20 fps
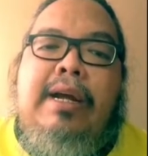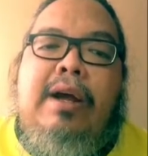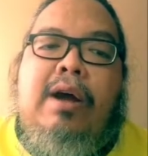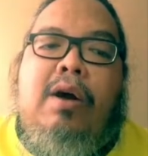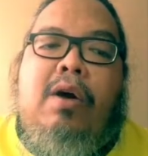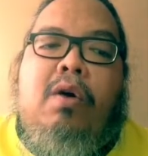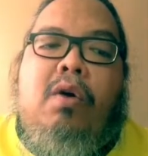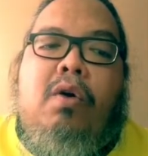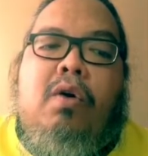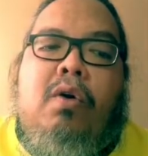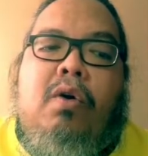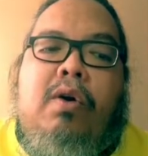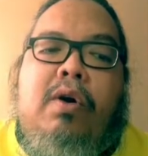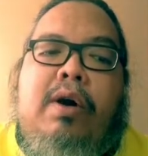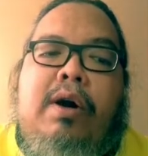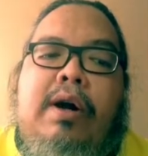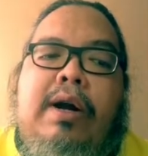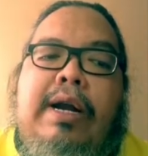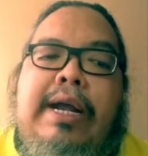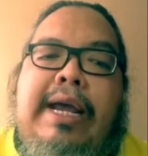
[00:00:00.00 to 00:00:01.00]

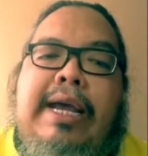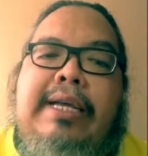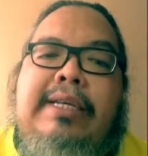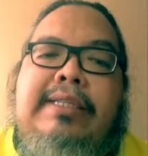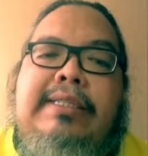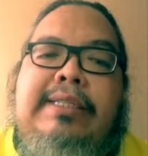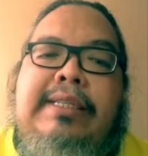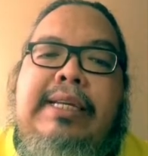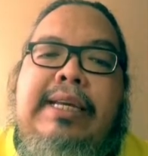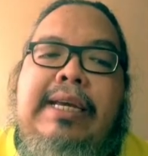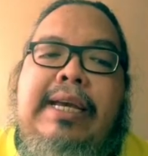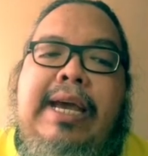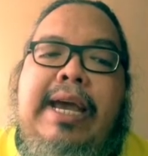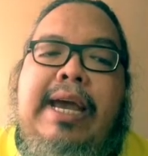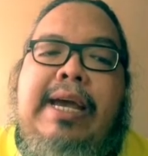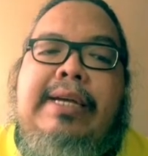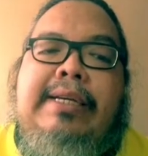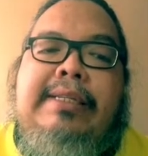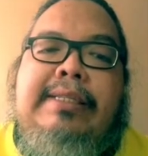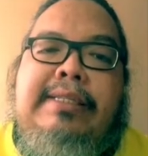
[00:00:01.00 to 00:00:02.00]
or
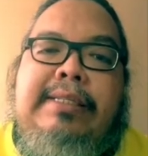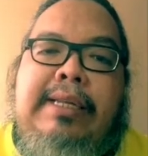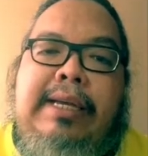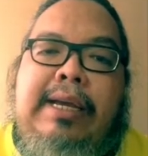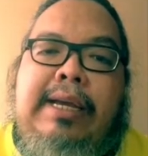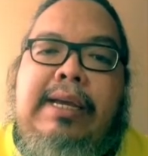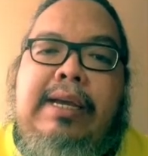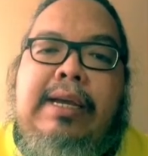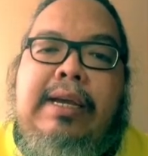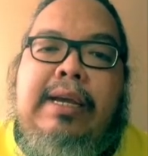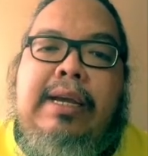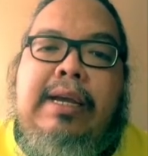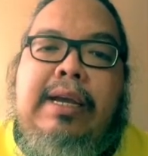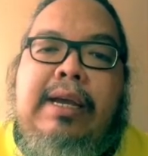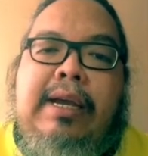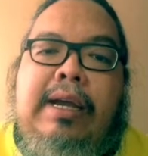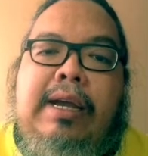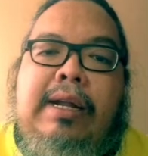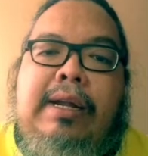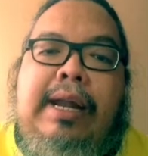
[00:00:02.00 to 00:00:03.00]
SDXC
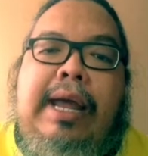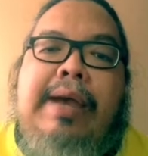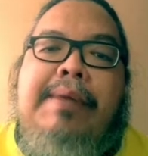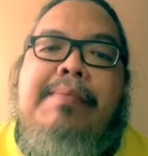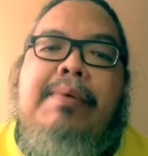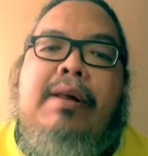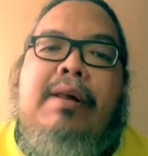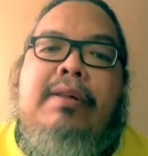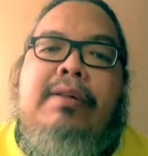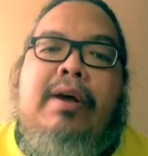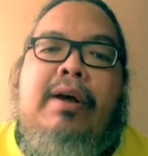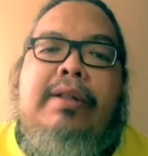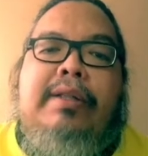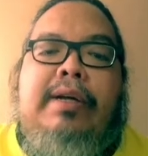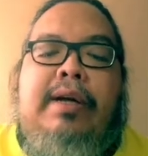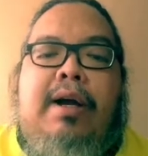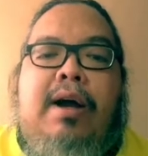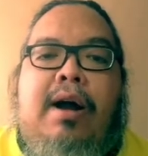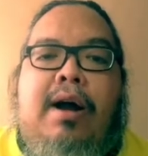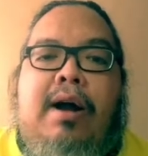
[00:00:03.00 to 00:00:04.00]
labeled on the
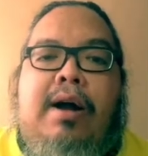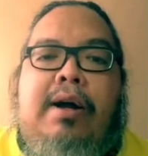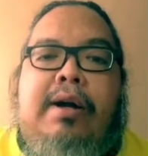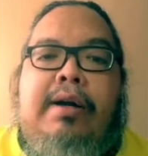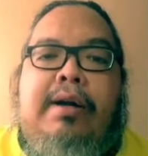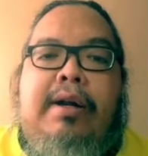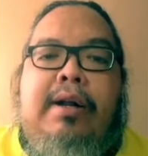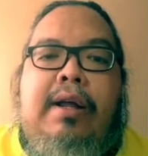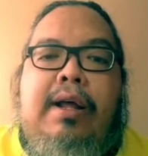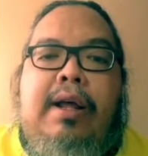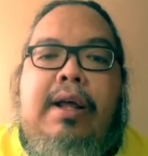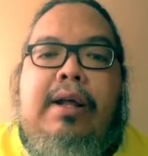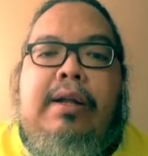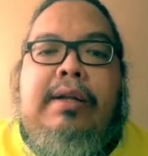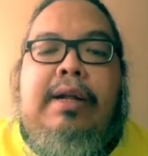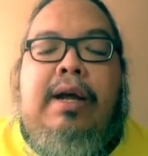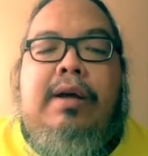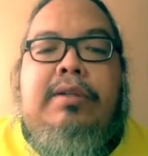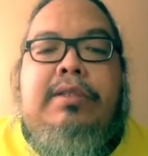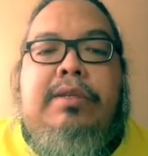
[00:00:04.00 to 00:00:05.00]
card.
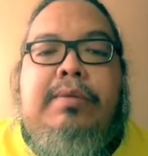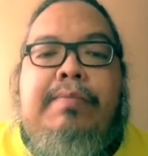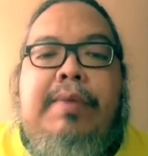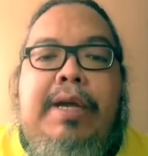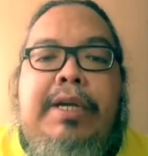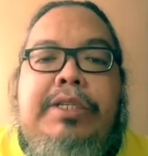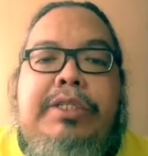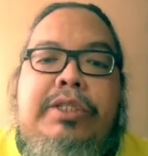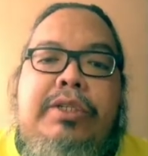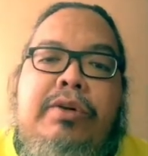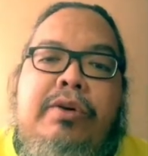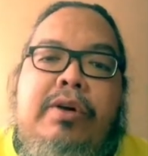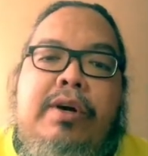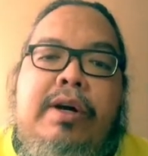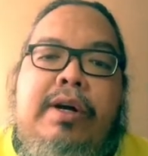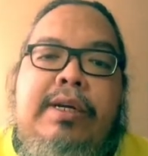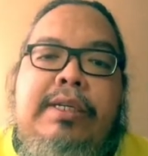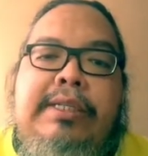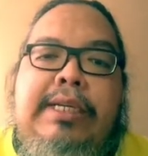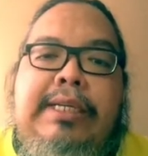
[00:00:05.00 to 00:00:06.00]
Now, to make
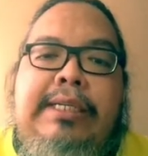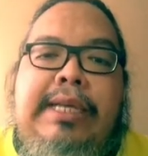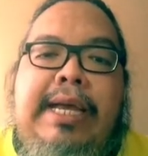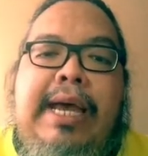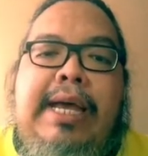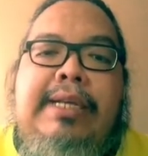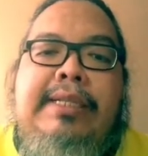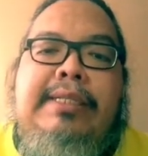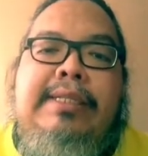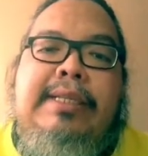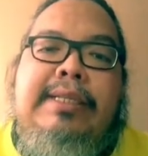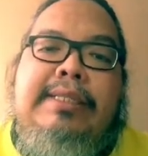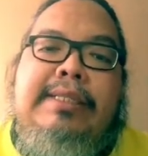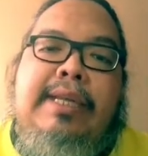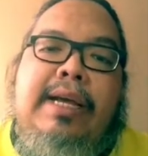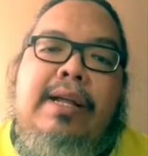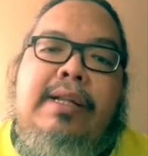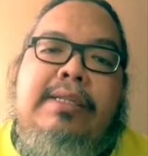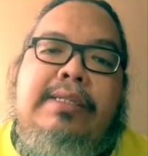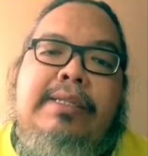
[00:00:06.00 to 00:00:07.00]
sure, just ask the
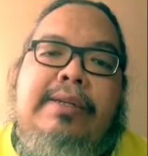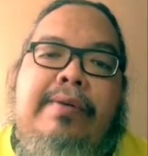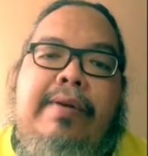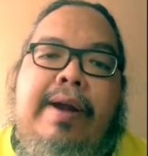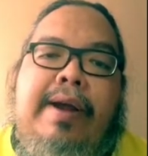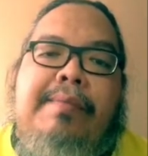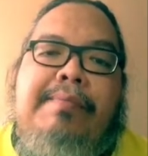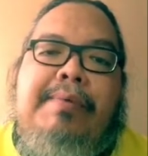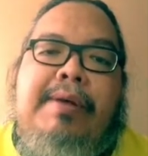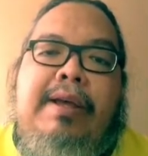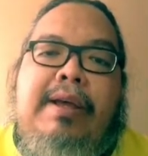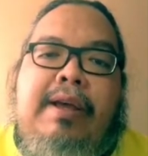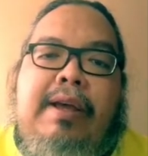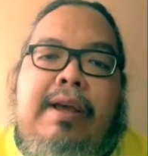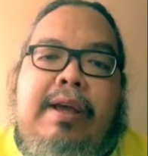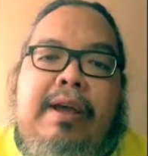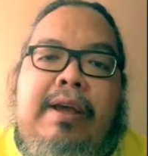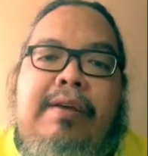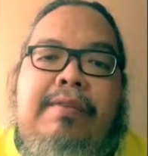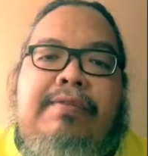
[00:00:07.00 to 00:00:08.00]
sales rep
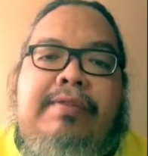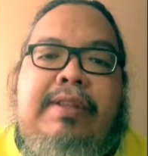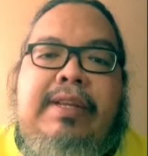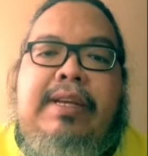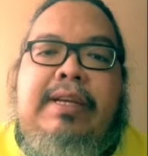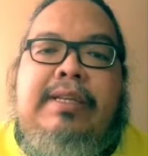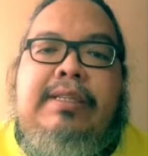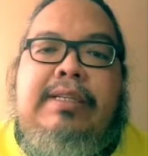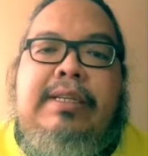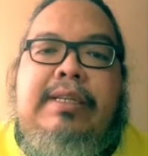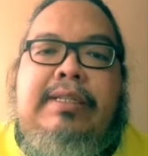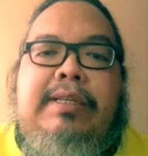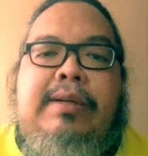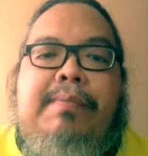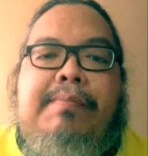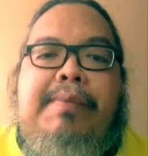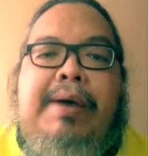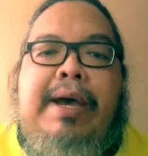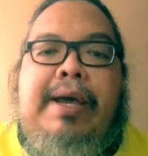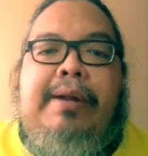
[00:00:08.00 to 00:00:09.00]
if this is
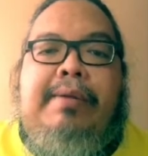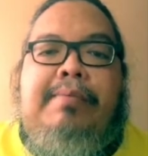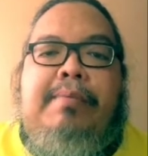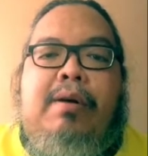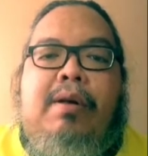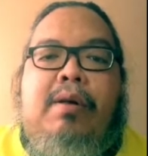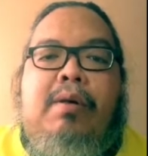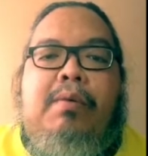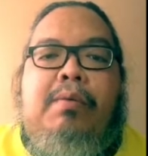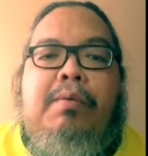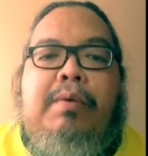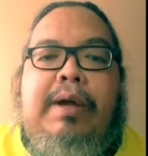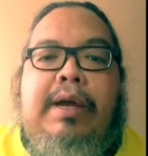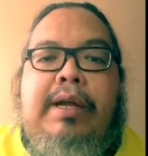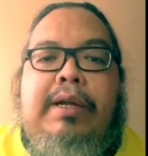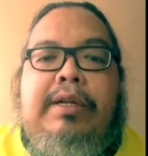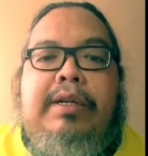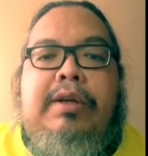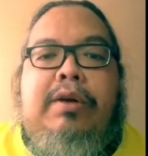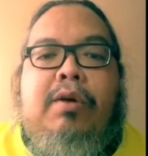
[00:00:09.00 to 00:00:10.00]
compatible
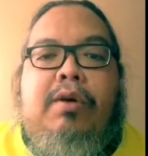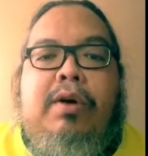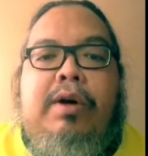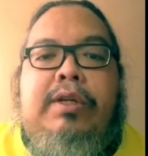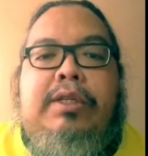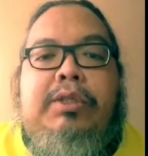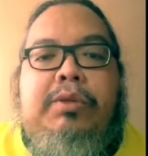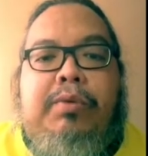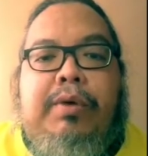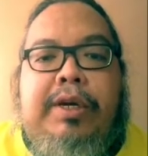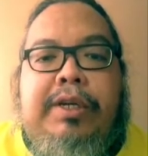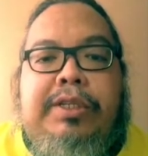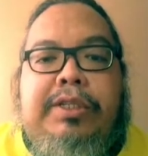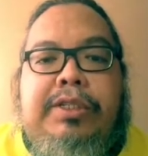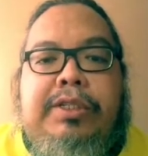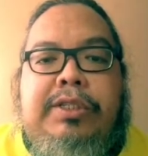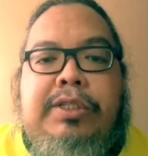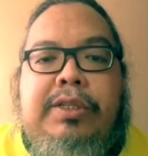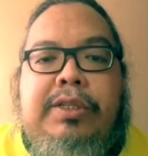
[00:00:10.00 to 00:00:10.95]
with your Switch.